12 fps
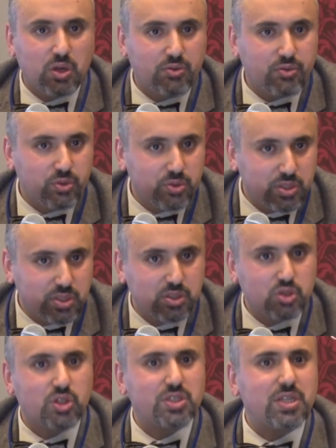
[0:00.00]
fluent
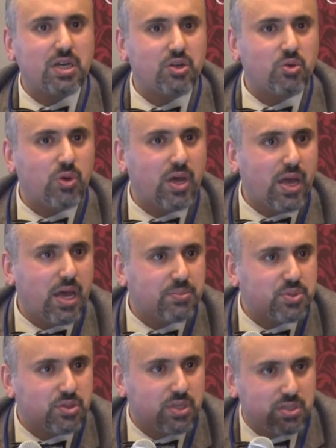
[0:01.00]
English or does not know what
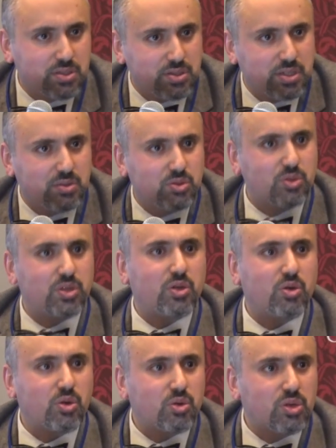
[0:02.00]
apps their kids are downloading
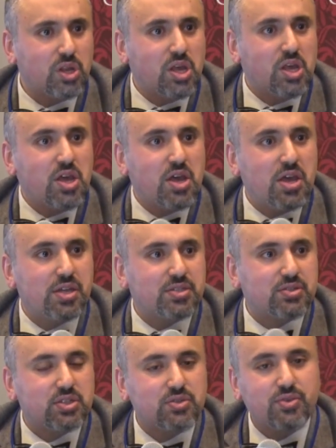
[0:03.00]
or who,
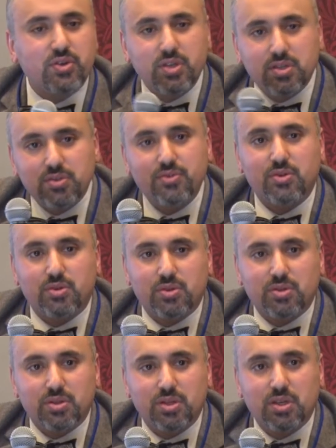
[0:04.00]
it's very difficult.